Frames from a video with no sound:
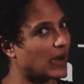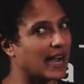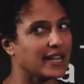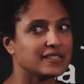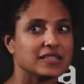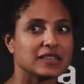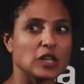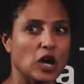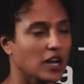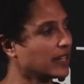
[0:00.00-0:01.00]
I
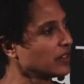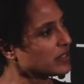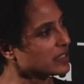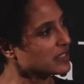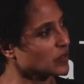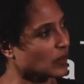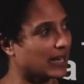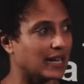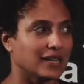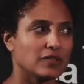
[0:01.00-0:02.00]
thought I knew this story
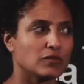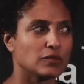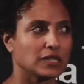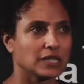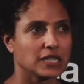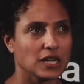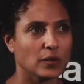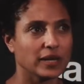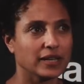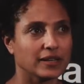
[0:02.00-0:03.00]
and I didn't really know
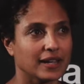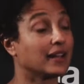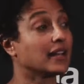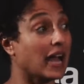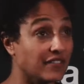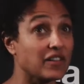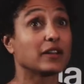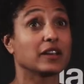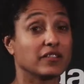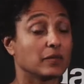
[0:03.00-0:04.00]
it, and I
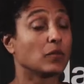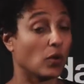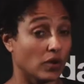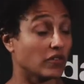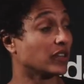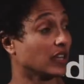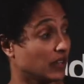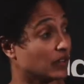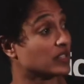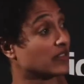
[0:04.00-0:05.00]
found it even more over the
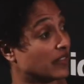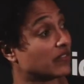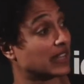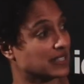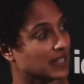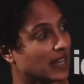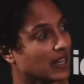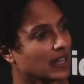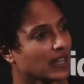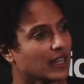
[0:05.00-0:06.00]
years of
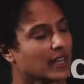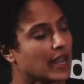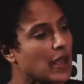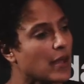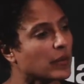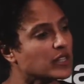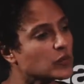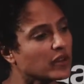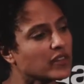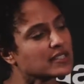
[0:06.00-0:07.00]
investigating it. But it's
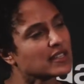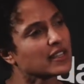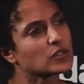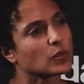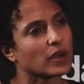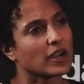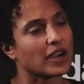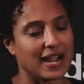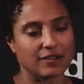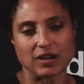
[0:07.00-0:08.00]
one of these things where
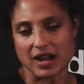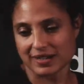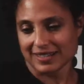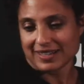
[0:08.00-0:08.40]
I'd rocked